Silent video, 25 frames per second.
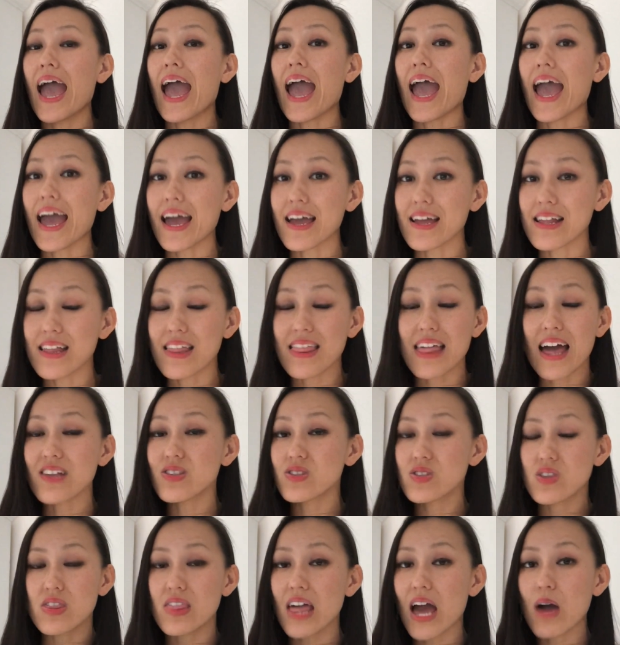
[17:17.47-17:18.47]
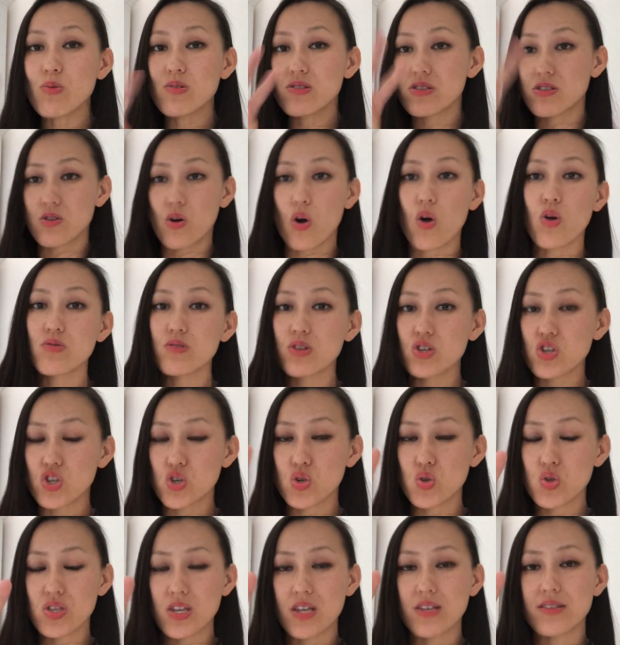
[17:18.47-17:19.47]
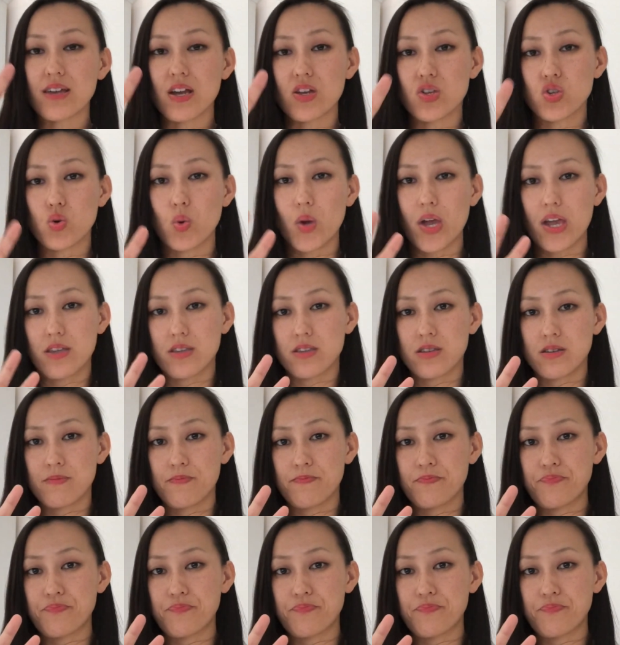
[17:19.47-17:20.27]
And that was the only two things I tweaked,